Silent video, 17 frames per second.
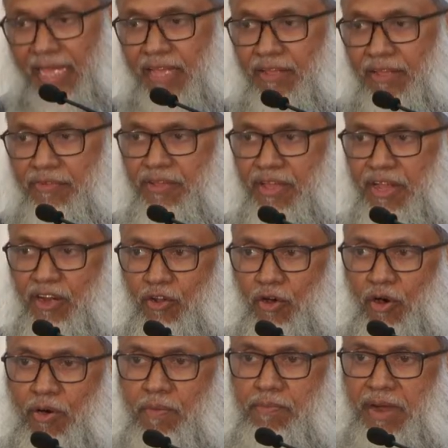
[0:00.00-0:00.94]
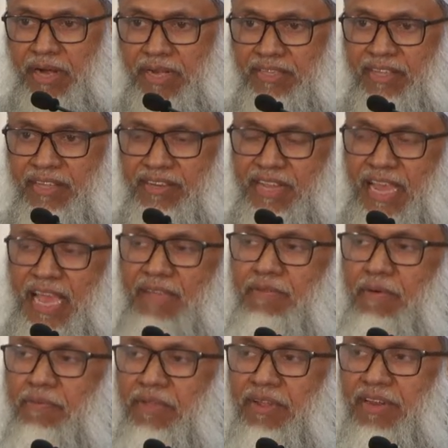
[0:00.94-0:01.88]
fear and hope, but in the
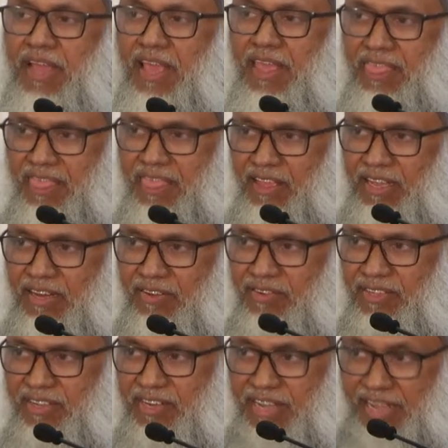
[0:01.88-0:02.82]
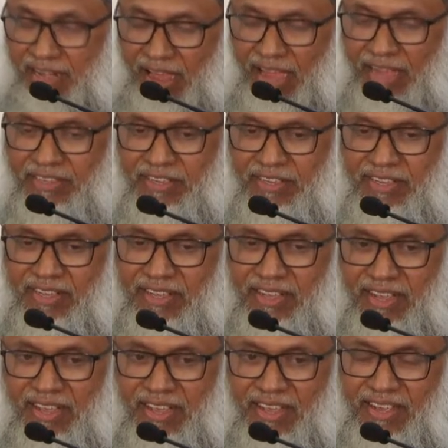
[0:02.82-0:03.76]
time of the death, when he is realizing
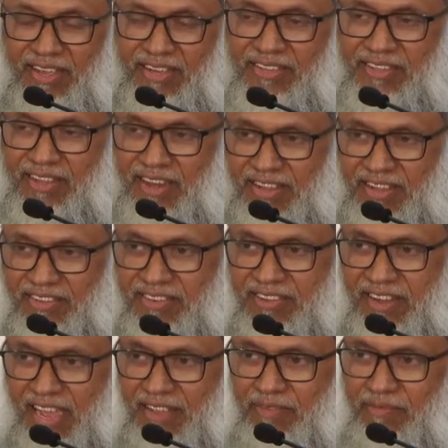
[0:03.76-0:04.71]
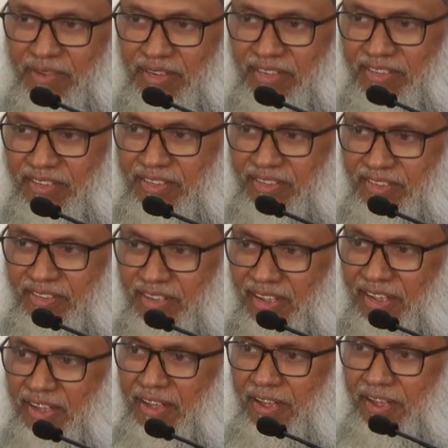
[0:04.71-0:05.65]
his last time is
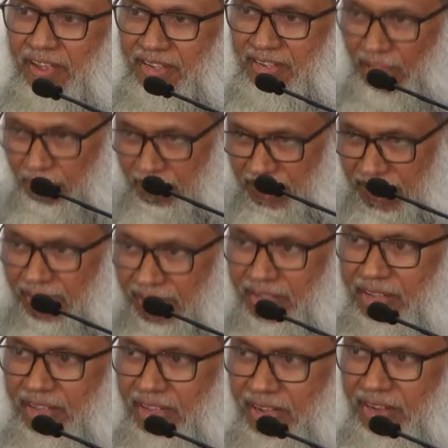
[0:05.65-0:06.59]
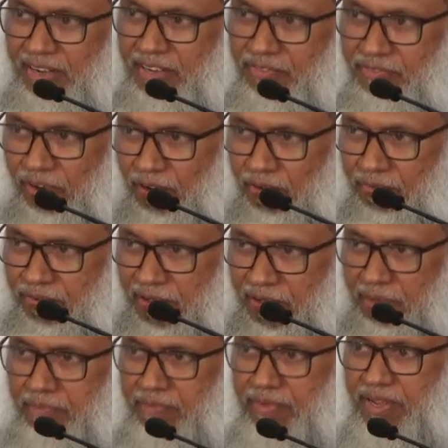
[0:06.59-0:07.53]
uh, coming and in front of
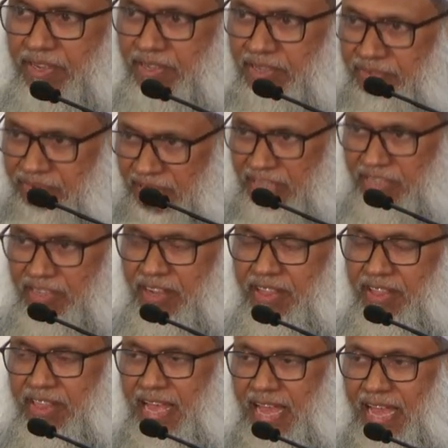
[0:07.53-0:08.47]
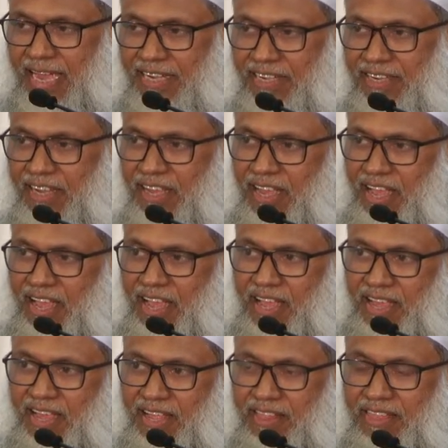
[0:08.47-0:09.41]
him, he is facing that,
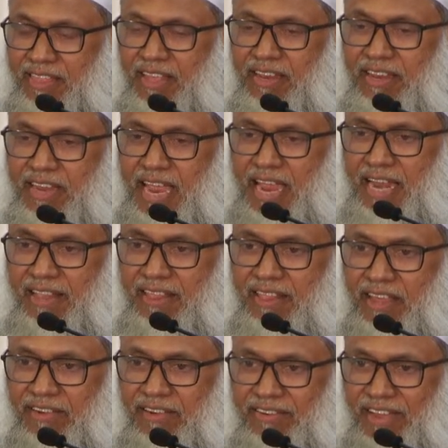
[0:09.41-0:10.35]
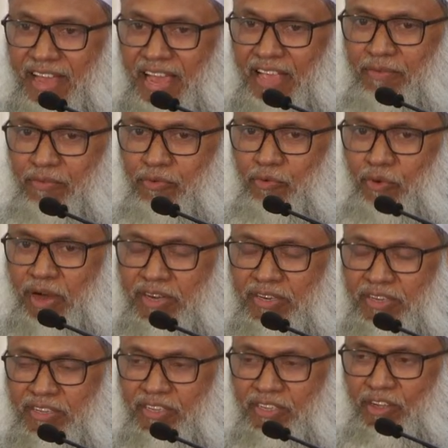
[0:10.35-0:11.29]
then at that time,
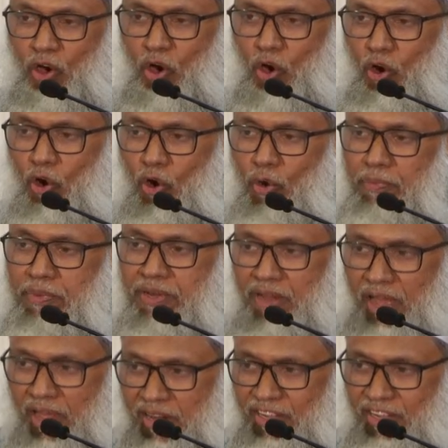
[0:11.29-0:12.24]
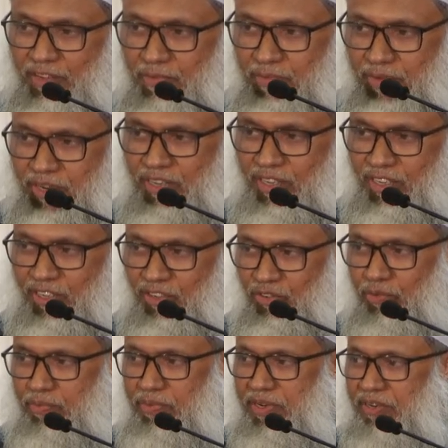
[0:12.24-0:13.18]
one's hope in Allah's mercy
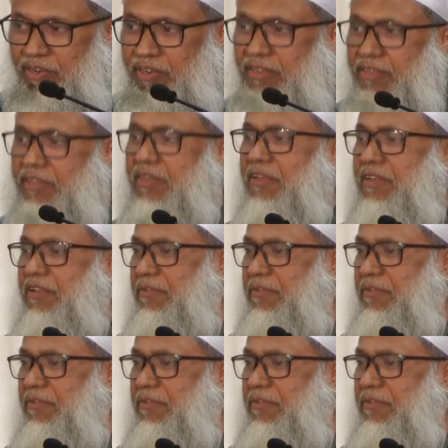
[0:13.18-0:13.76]
should be increasing.